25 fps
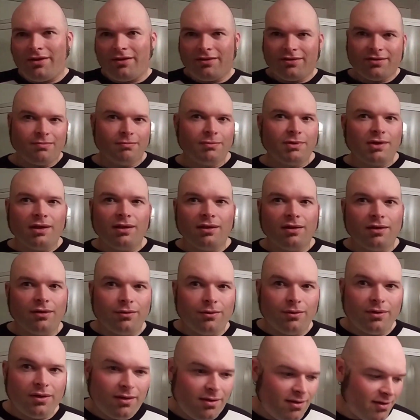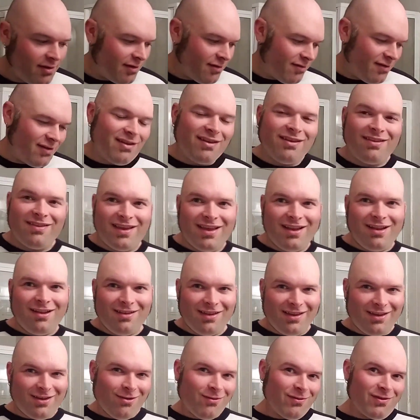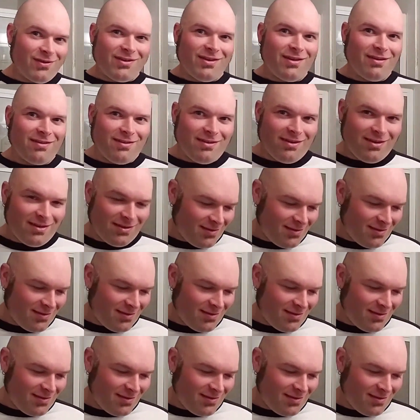put on some cologne, you know, not like overtake